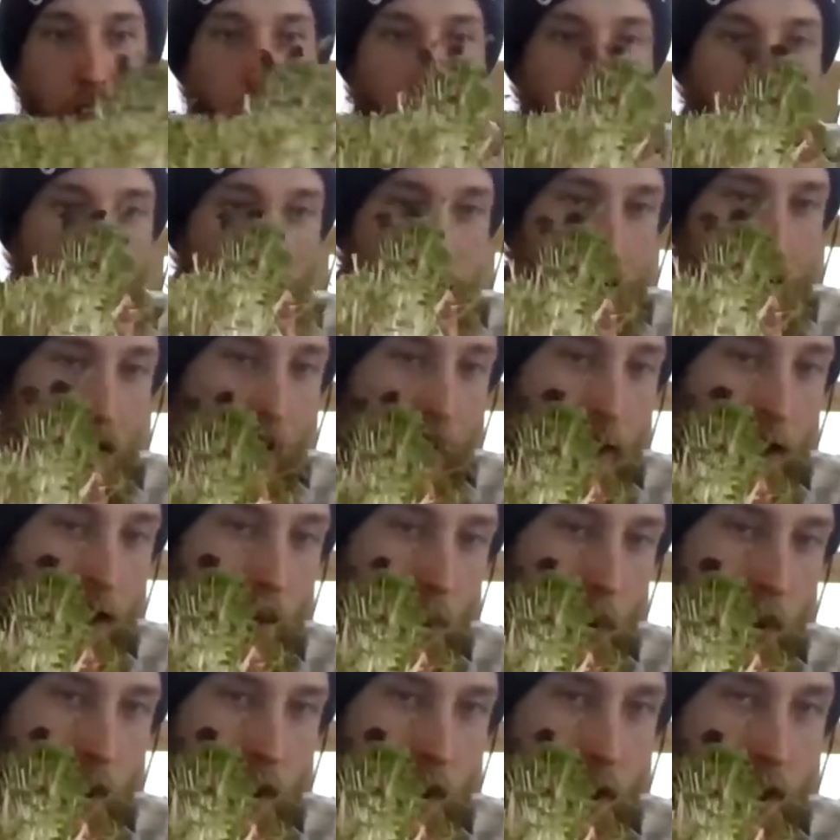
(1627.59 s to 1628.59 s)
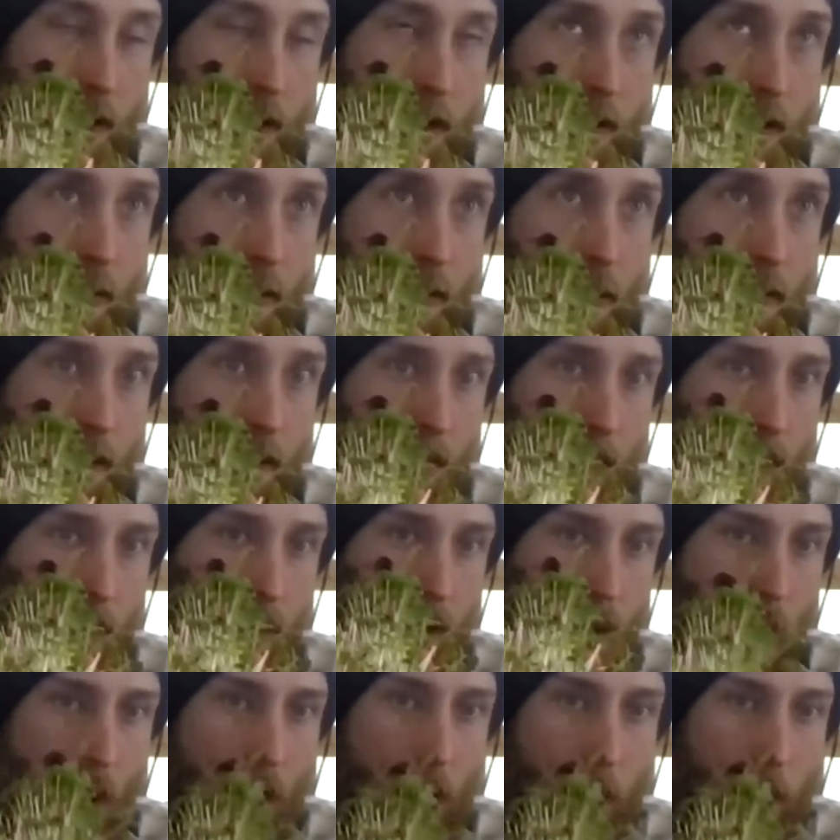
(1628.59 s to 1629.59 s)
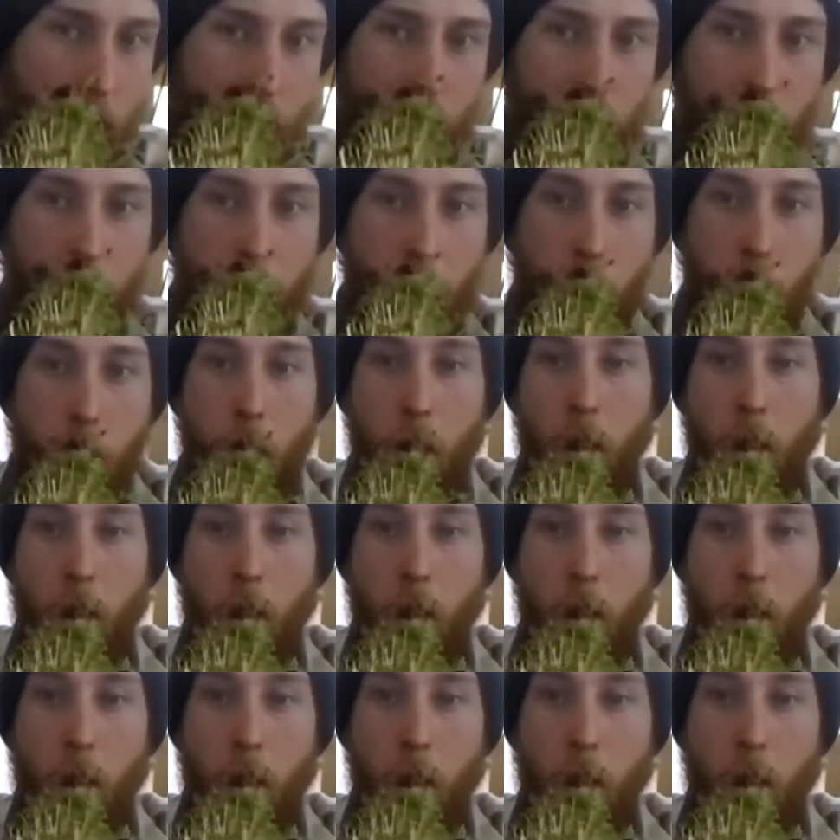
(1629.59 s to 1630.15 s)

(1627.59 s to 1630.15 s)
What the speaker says: its second week growing,